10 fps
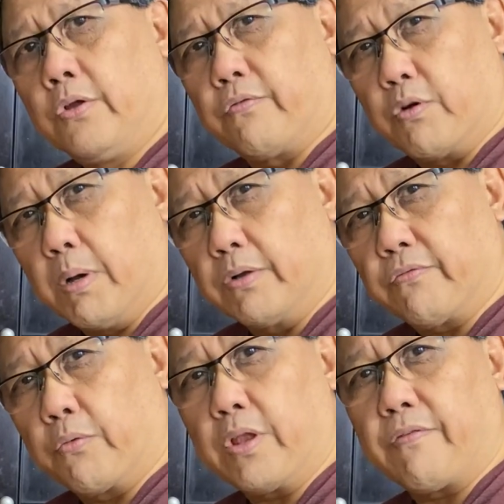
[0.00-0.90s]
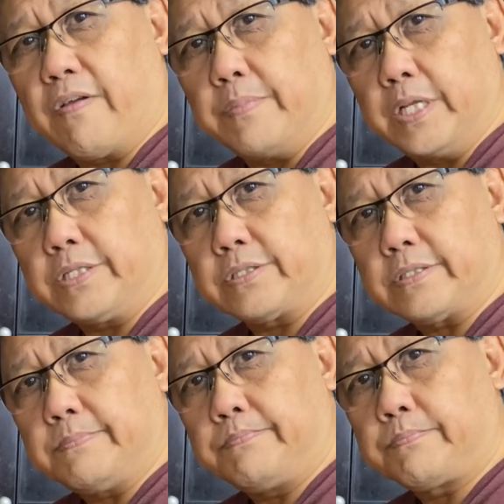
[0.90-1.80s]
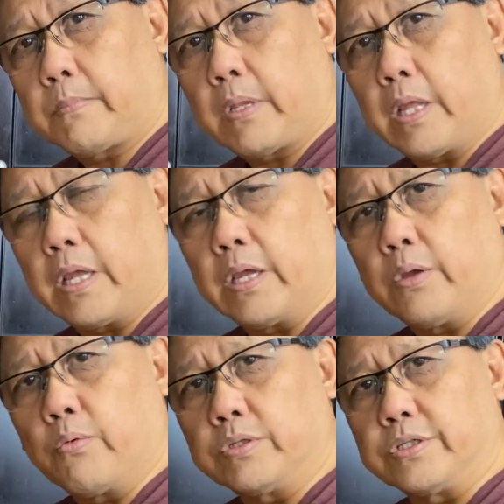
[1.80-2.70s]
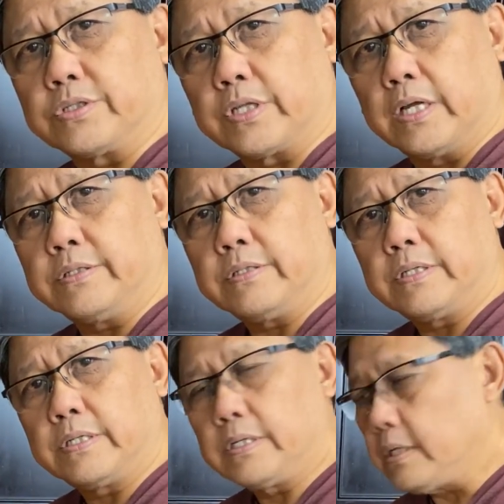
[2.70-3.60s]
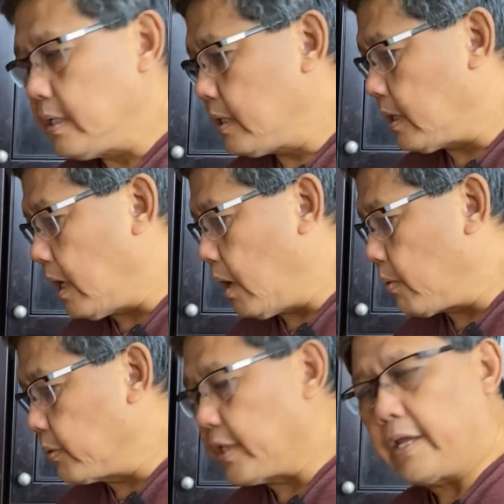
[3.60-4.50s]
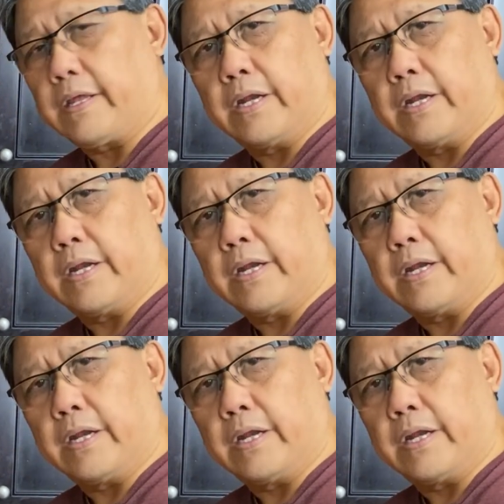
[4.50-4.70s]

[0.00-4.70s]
for about 45 minutes. And once it's done, we will take it